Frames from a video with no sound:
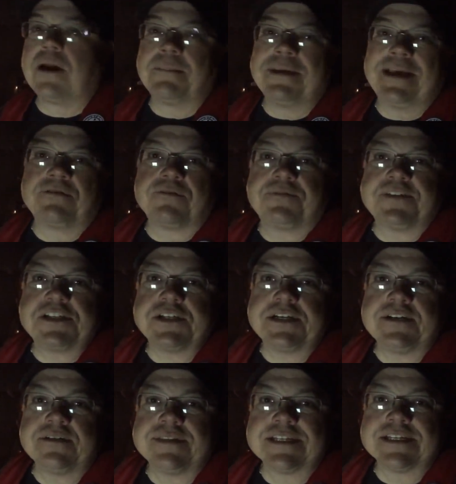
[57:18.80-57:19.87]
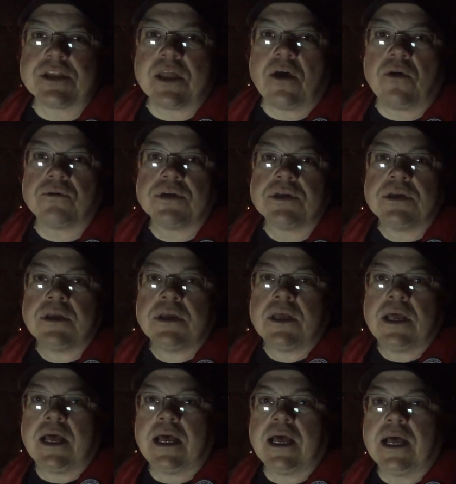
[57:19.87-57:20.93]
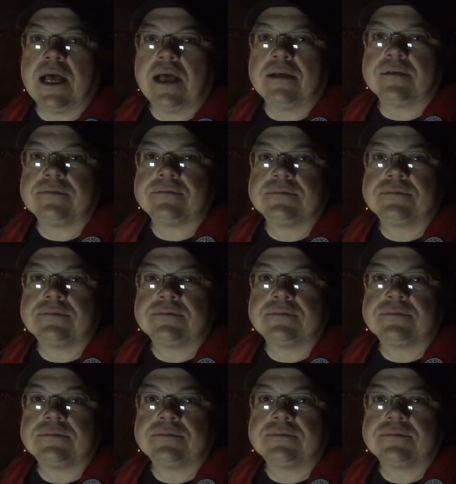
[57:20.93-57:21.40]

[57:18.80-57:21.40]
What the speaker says: probably after fishing here this long, I